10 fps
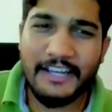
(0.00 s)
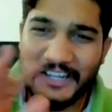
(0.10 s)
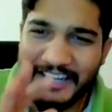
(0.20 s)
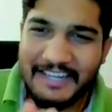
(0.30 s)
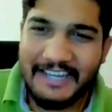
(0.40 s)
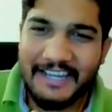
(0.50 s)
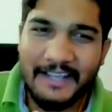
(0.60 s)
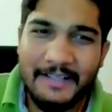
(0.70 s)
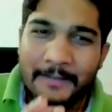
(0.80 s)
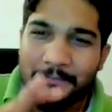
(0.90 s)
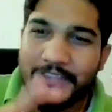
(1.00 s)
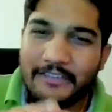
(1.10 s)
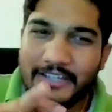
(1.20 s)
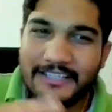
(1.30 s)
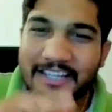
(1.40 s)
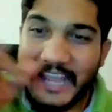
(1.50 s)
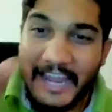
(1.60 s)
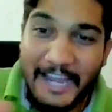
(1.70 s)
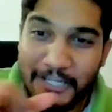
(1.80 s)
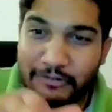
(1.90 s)
Indeed, they will rather
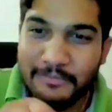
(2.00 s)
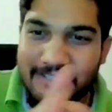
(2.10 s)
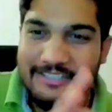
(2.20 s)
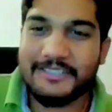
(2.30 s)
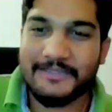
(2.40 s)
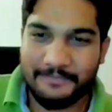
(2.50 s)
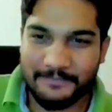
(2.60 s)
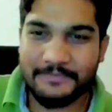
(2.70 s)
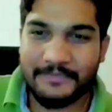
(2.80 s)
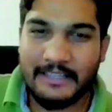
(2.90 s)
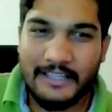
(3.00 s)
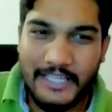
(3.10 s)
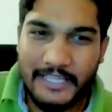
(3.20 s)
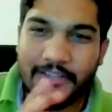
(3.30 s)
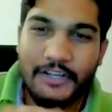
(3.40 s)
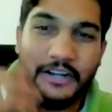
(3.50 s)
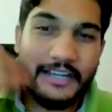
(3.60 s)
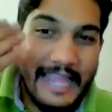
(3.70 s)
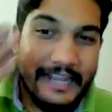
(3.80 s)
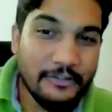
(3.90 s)
hate women they will
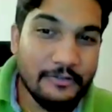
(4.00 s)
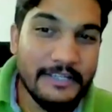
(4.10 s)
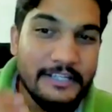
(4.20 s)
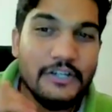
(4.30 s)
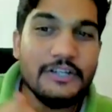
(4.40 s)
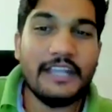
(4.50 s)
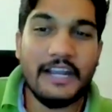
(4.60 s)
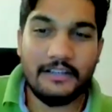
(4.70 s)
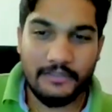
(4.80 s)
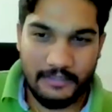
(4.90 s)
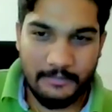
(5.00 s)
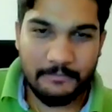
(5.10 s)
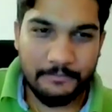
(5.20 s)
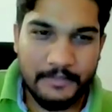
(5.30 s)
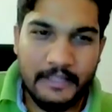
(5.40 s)
not like to be in contact with them.